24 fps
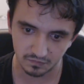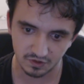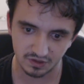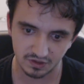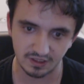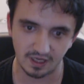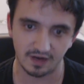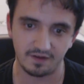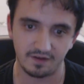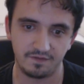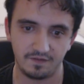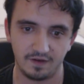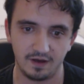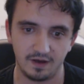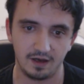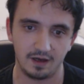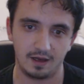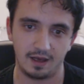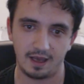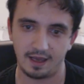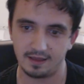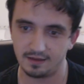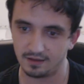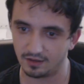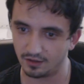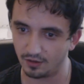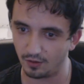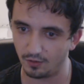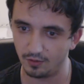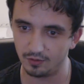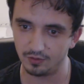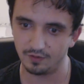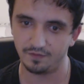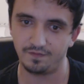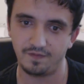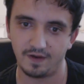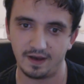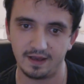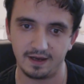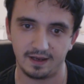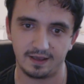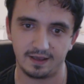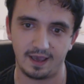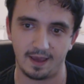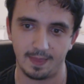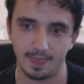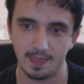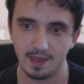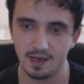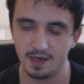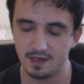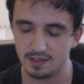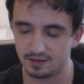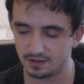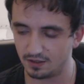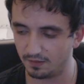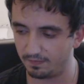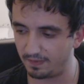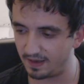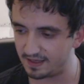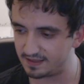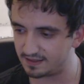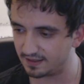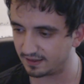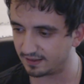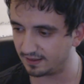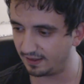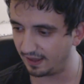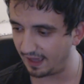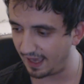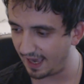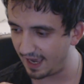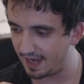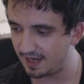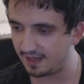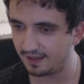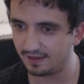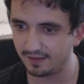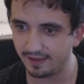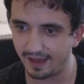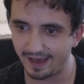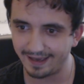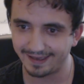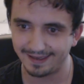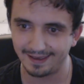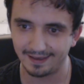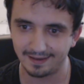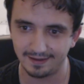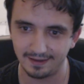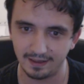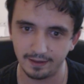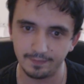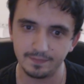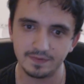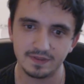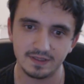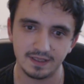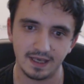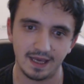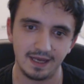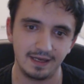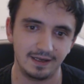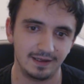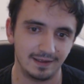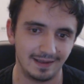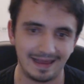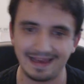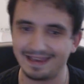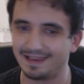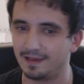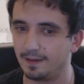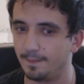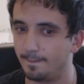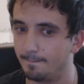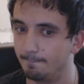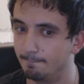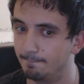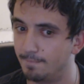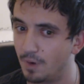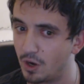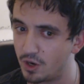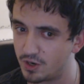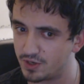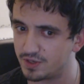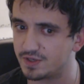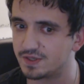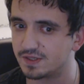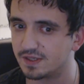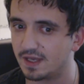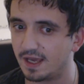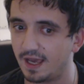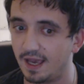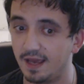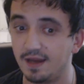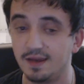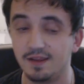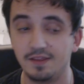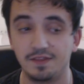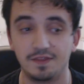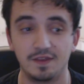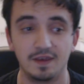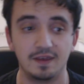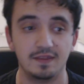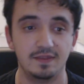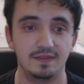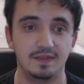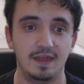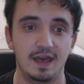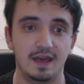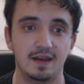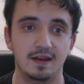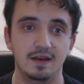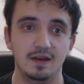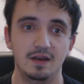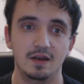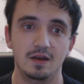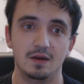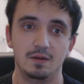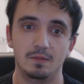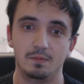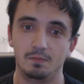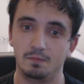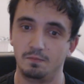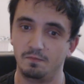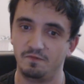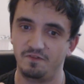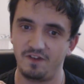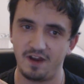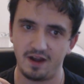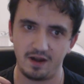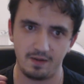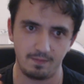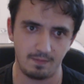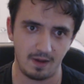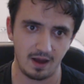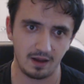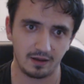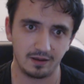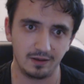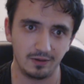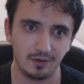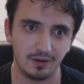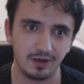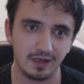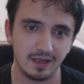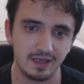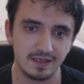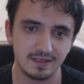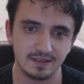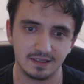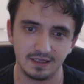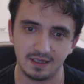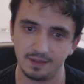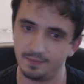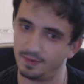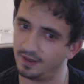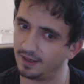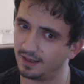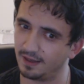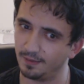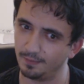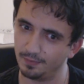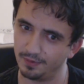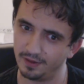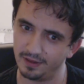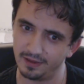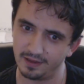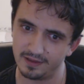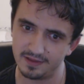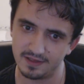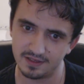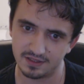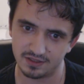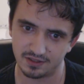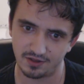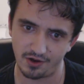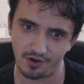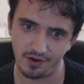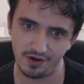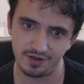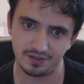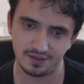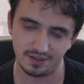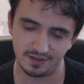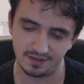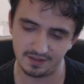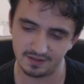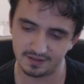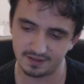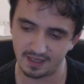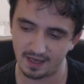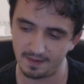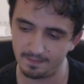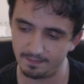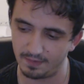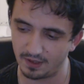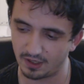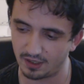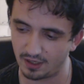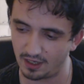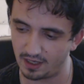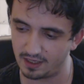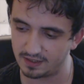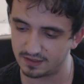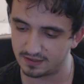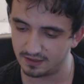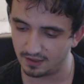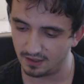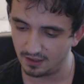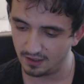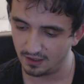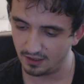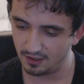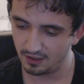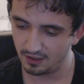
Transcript: start and then go in the fight again. So basically, any lucky gimps, any lucky burst, anything that very mongoloid is gonna be completely discouraged in this game, because